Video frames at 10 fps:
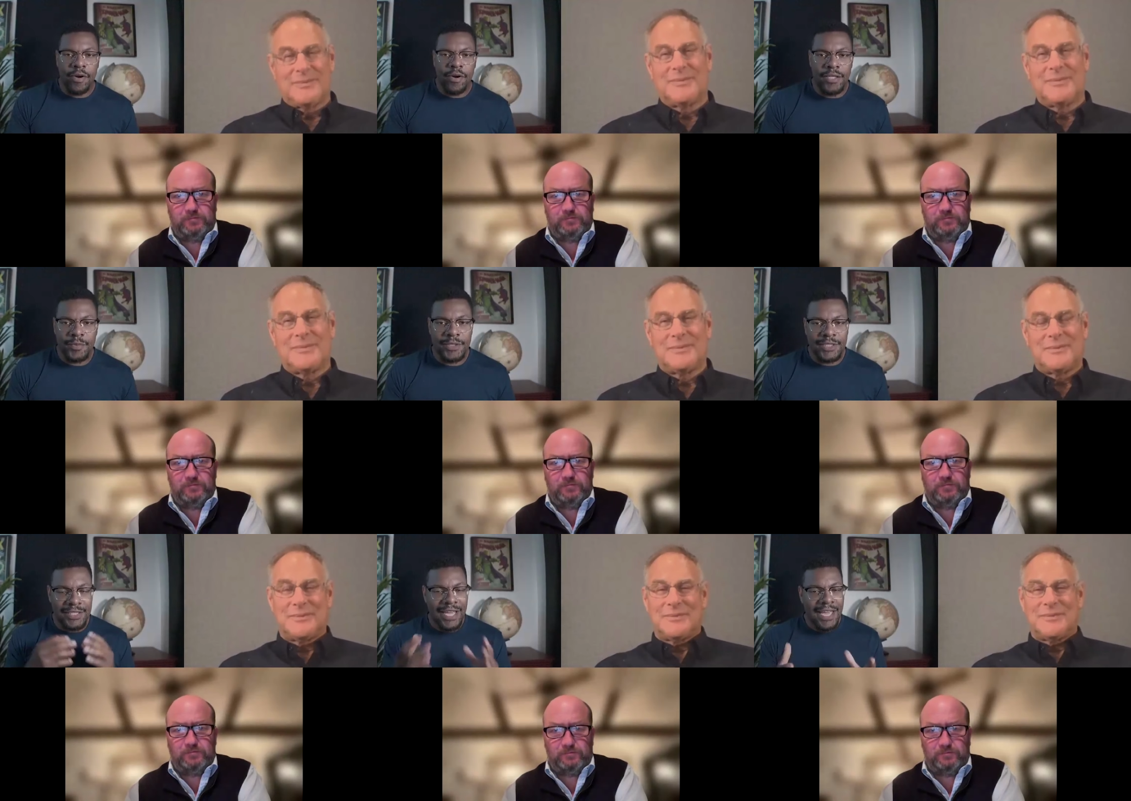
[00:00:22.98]
Speaker 1: and prosper.
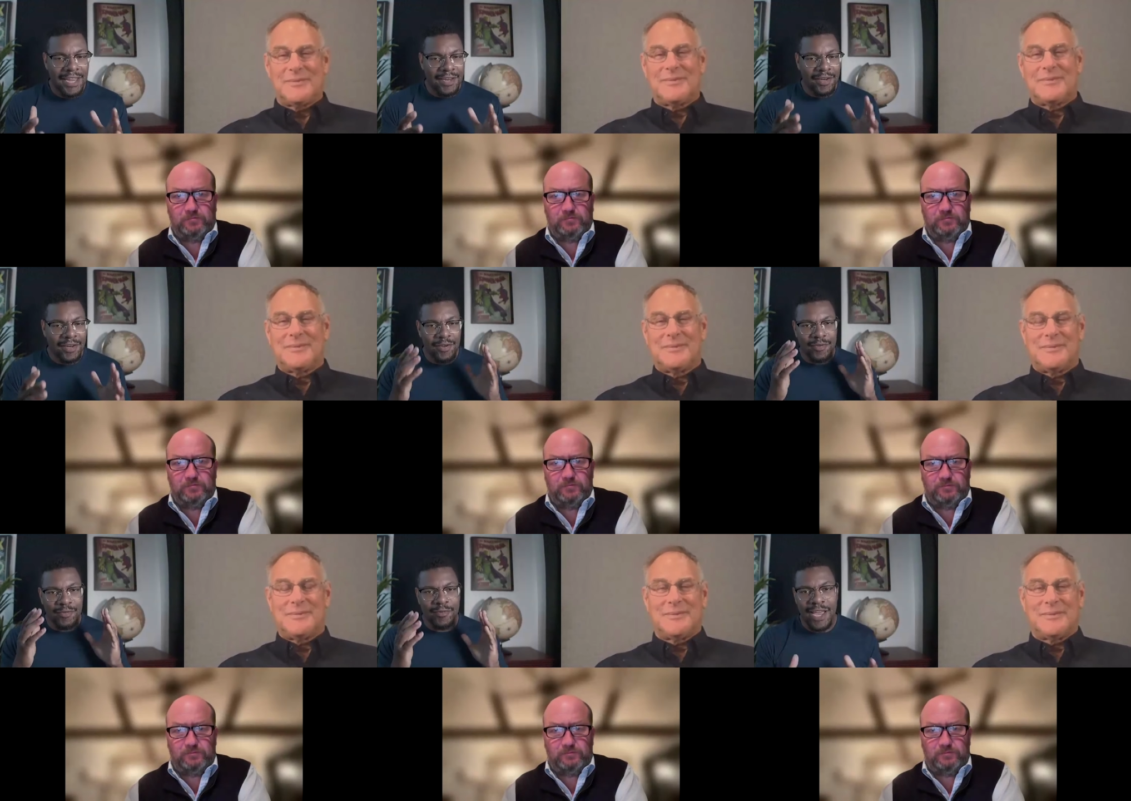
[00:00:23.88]
Today,
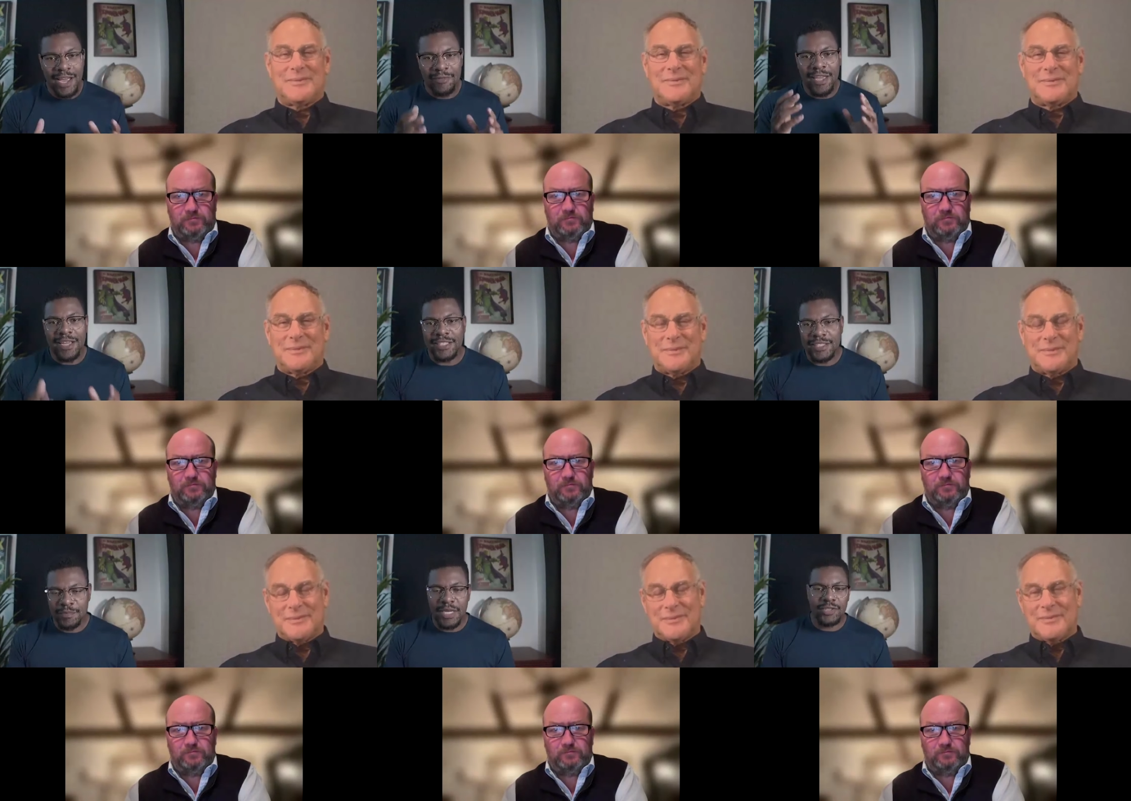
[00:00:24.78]
we have a
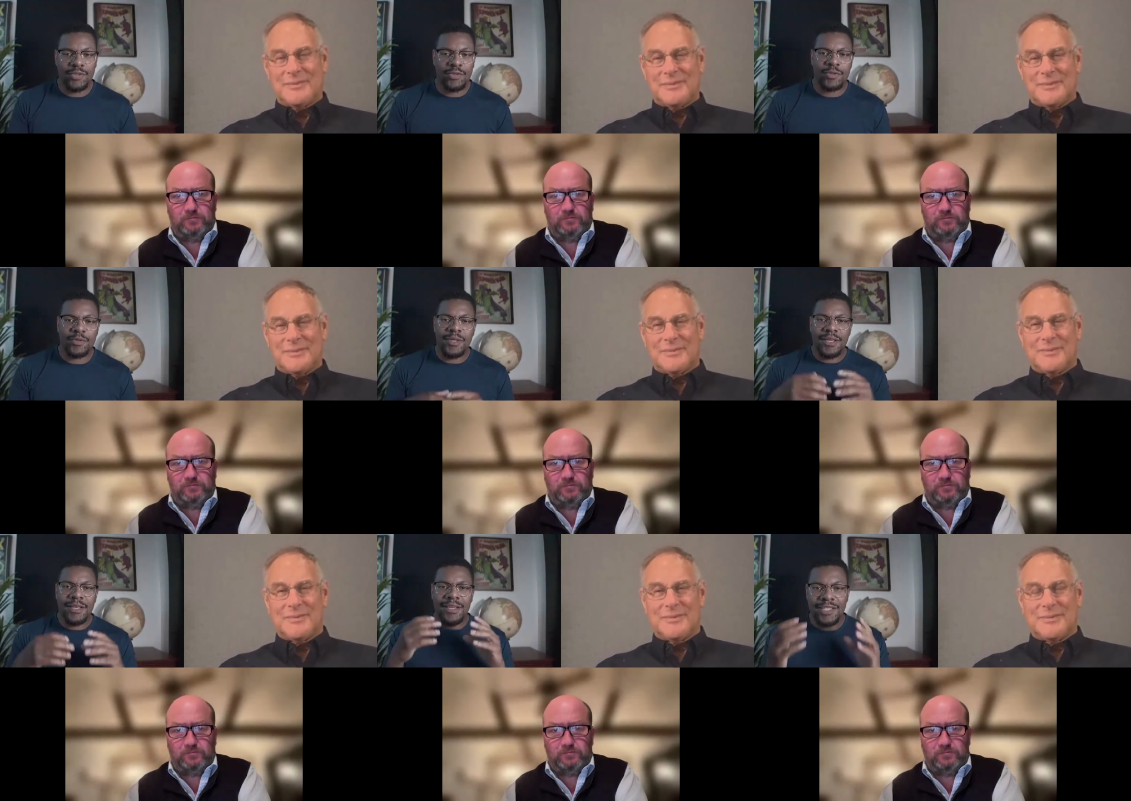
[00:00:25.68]
special
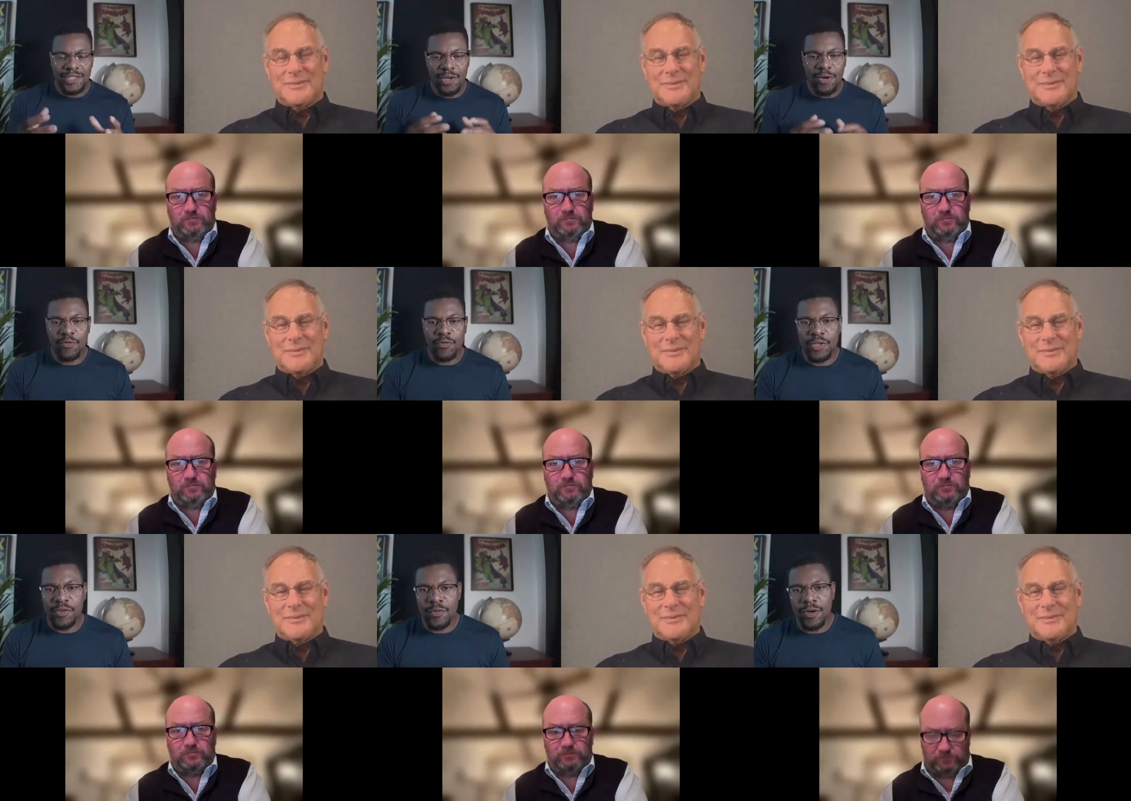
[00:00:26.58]
show
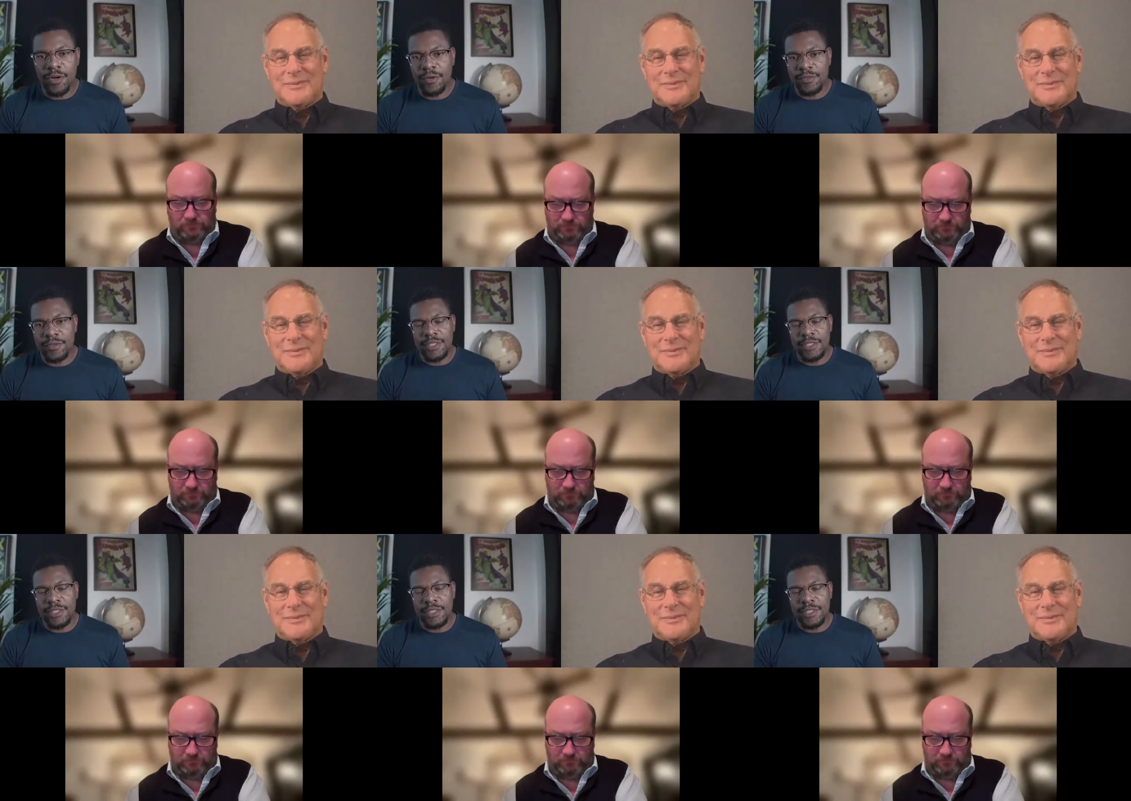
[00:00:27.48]
for you all.